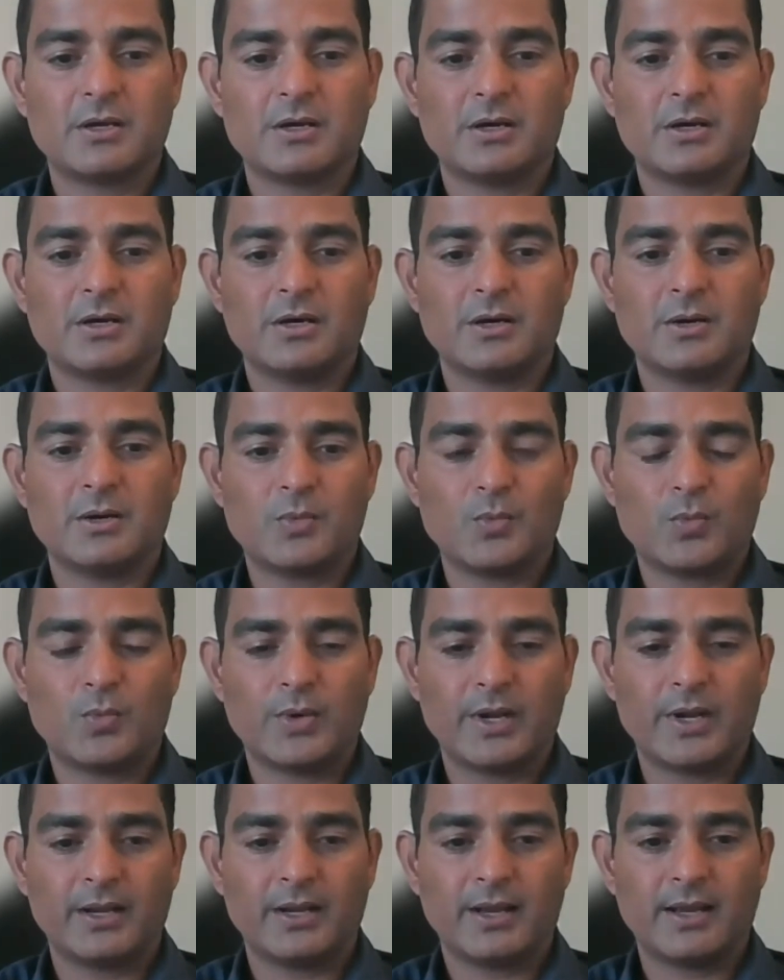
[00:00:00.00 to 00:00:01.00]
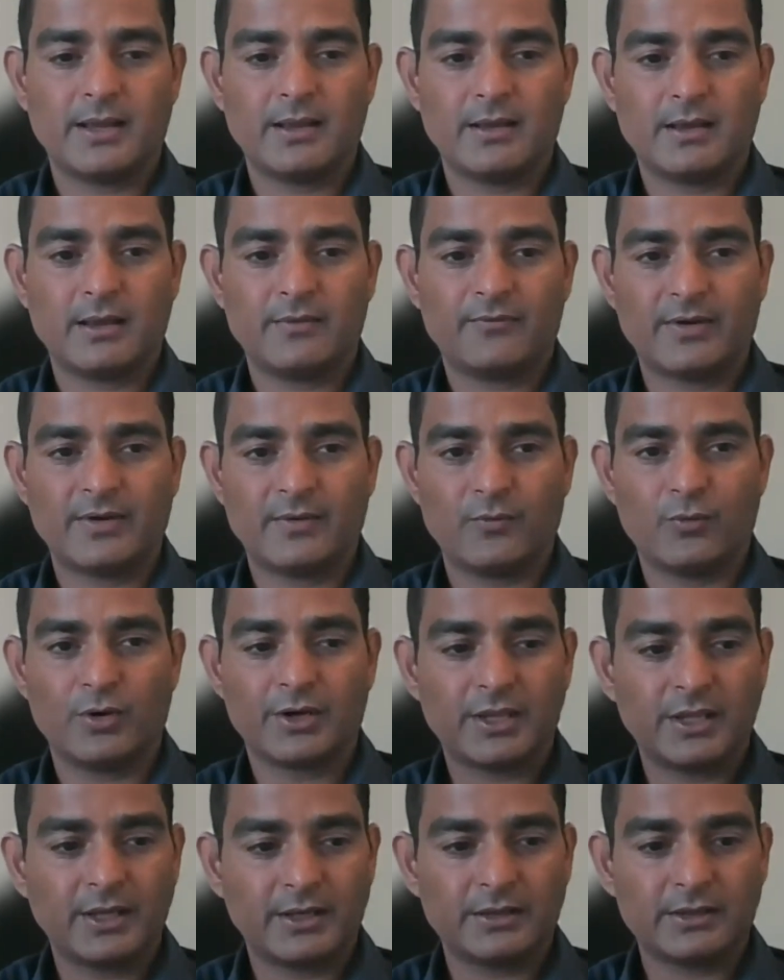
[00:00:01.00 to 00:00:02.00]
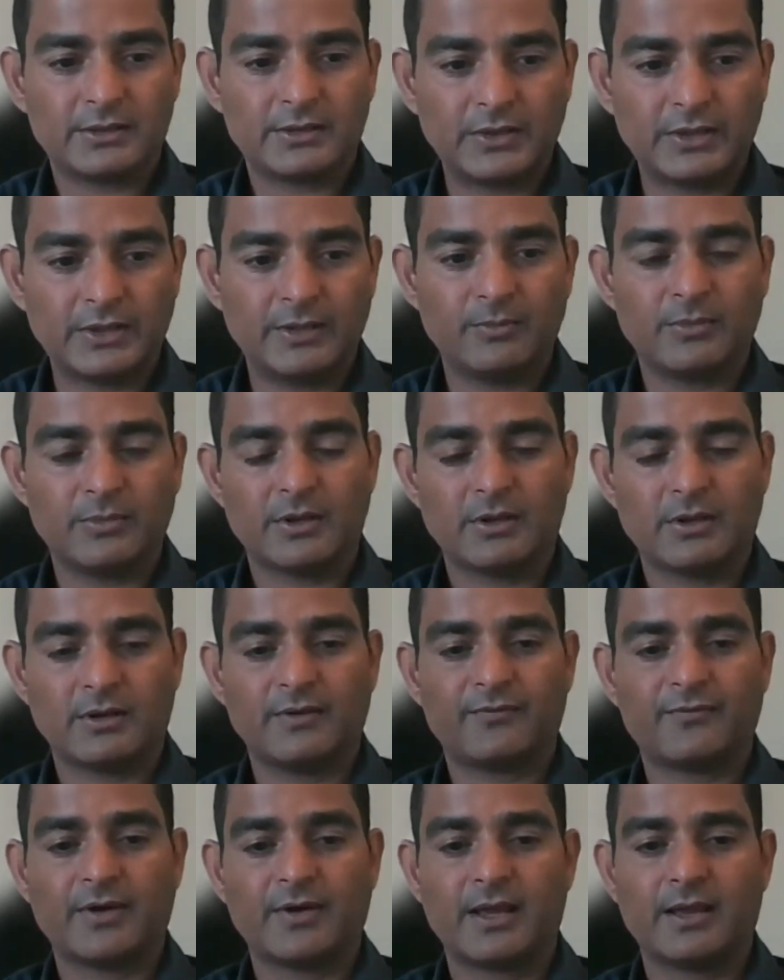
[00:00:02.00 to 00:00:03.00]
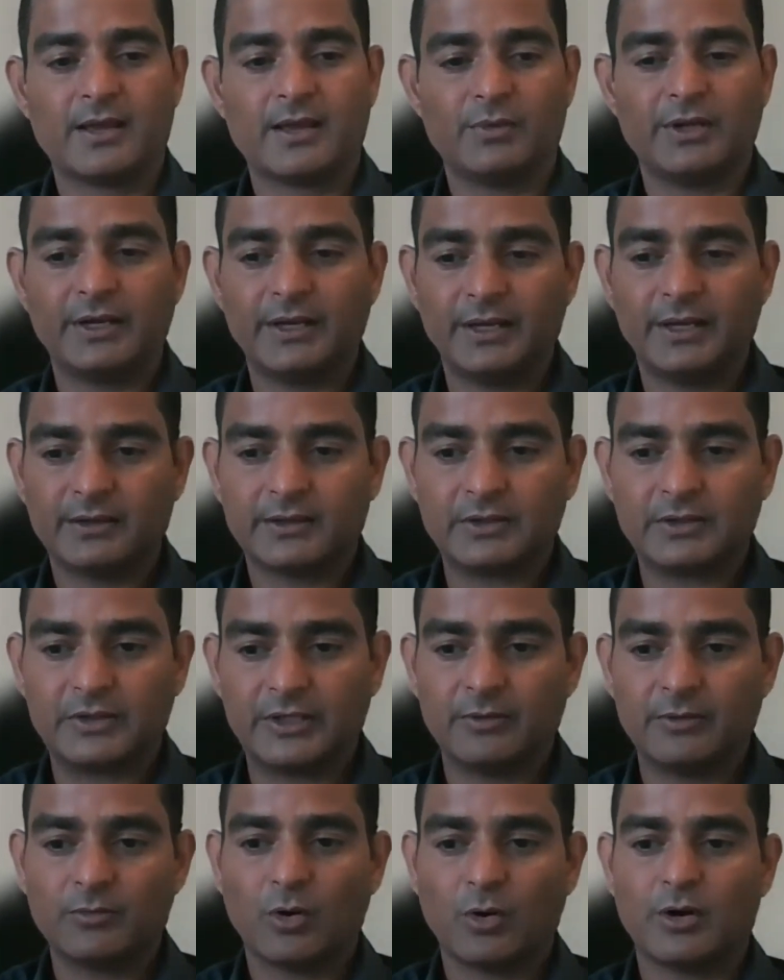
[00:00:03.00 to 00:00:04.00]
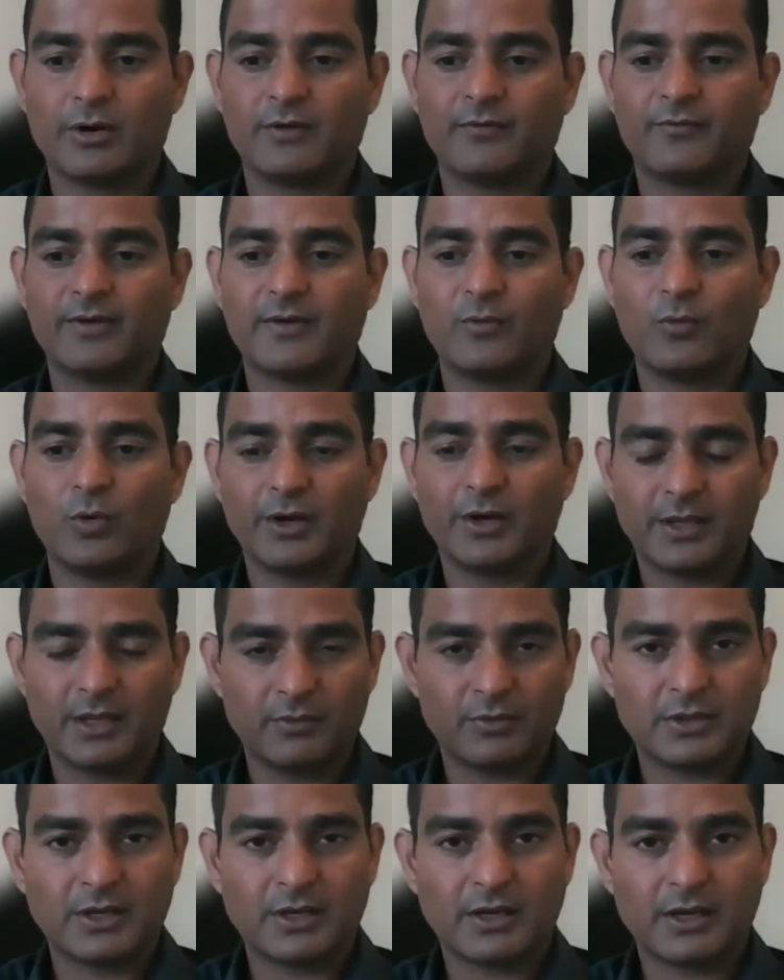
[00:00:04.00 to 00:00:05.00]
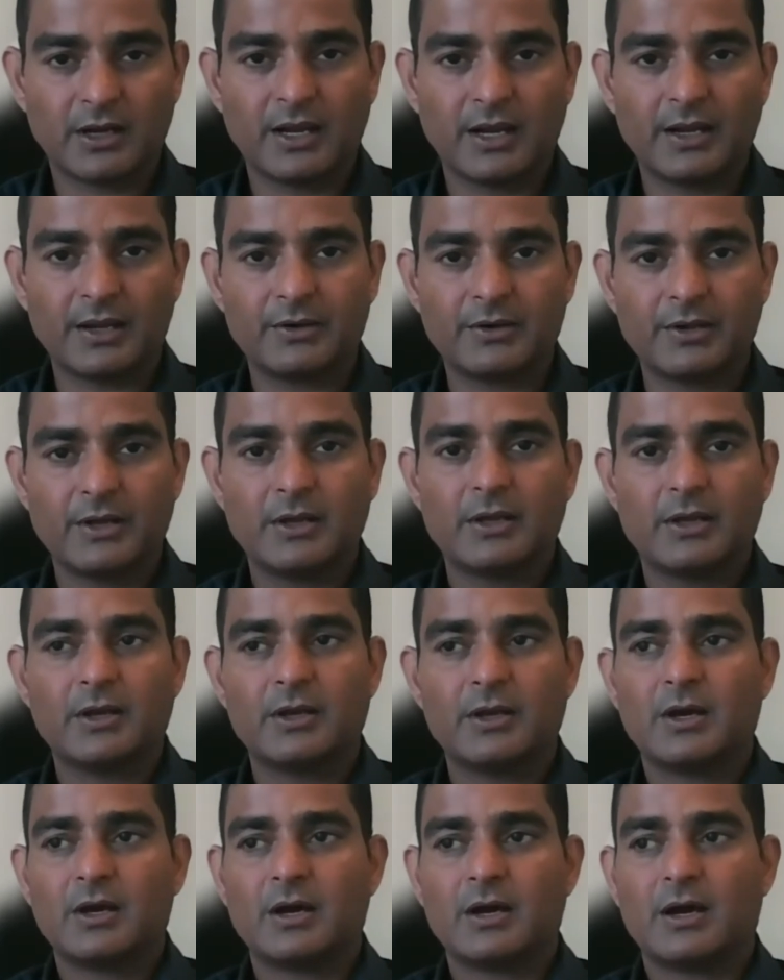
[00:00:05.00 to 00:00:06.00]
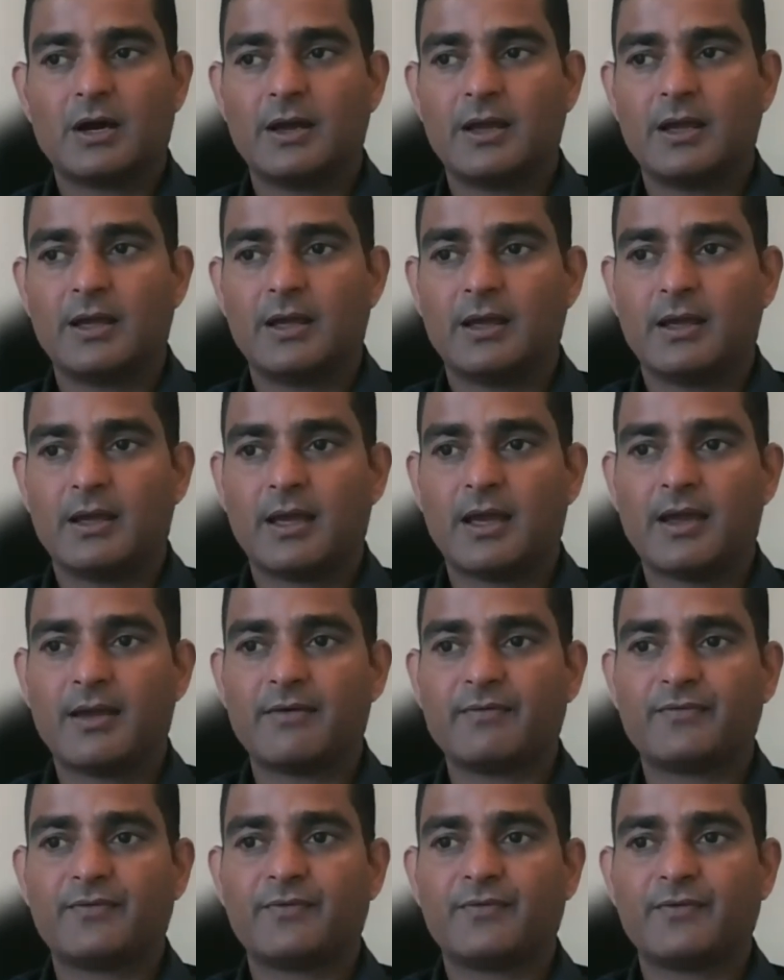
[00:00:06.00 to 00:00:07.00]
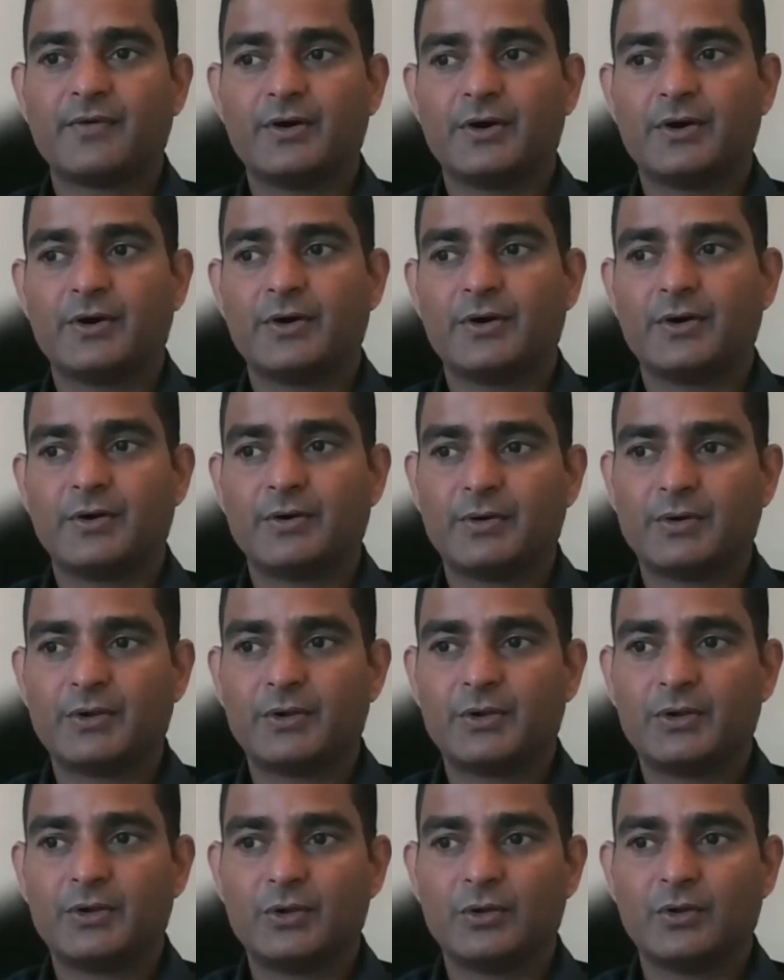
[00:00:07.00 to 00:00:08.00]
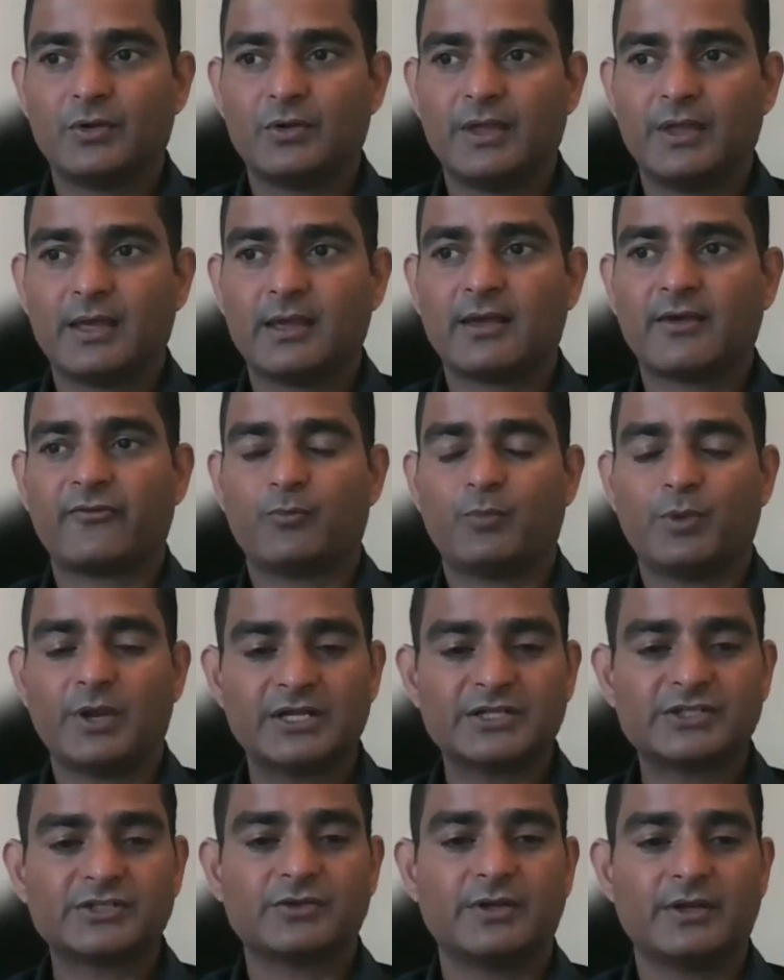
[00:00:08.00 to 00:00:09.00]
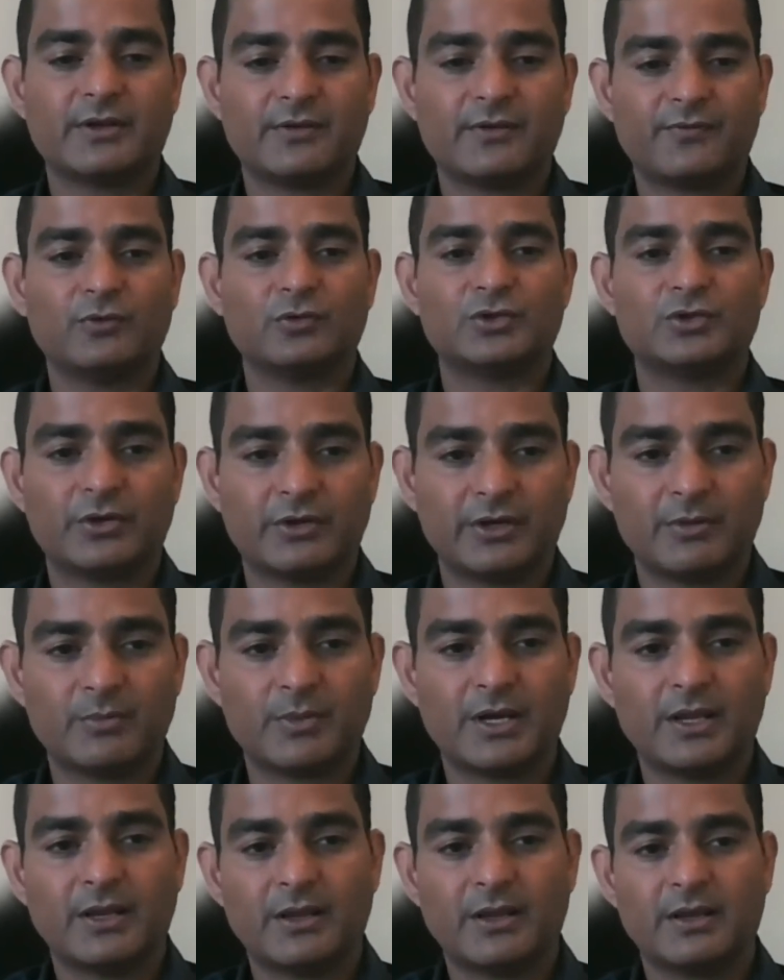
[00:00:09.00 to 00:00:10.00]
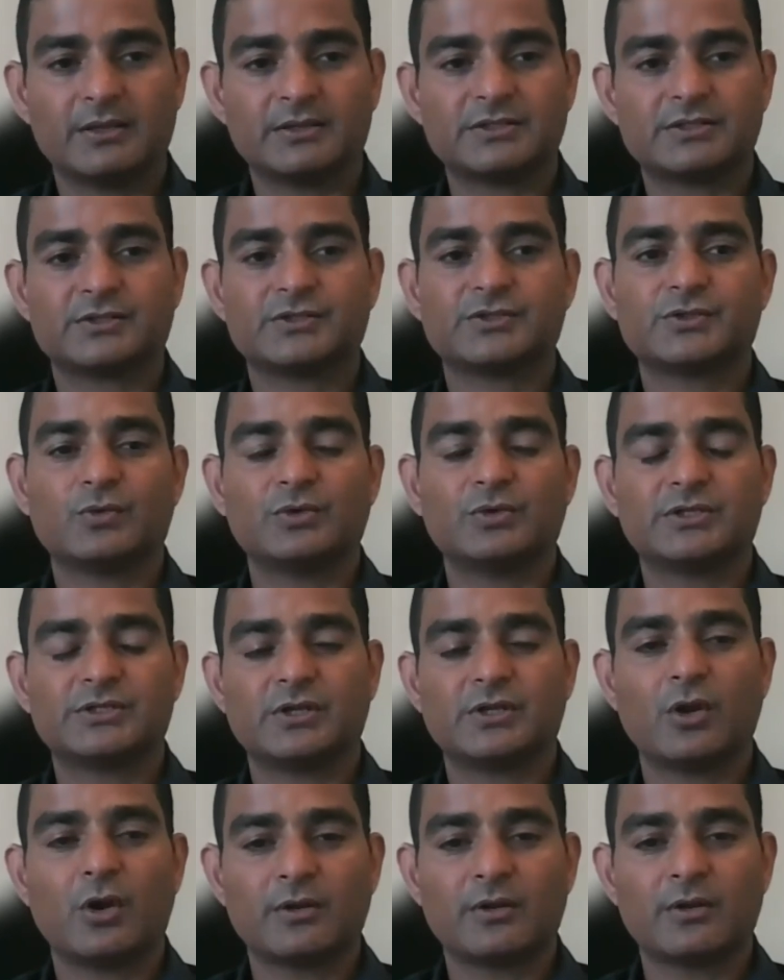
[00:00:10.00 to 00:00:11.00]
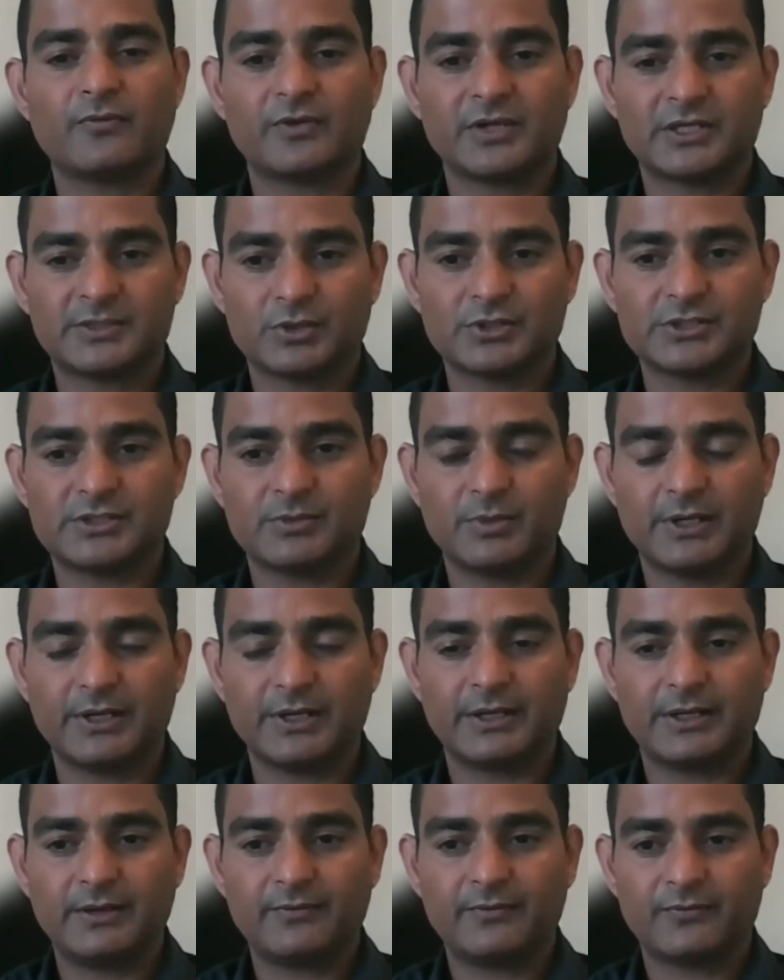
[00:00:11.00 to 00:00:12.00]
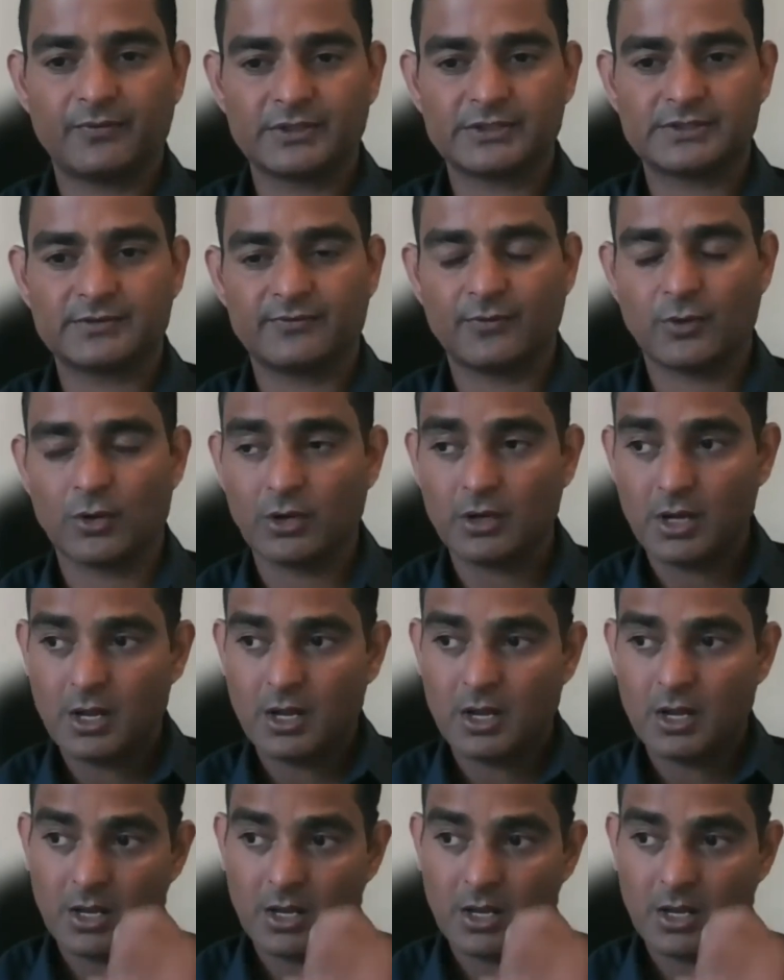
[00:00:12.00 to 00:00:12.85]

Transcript: if I'm working in a team and if I'm leading a team or if I'm working with a client, I have, they have placed their future in my hands. So it's a lot of responsibility, first of all.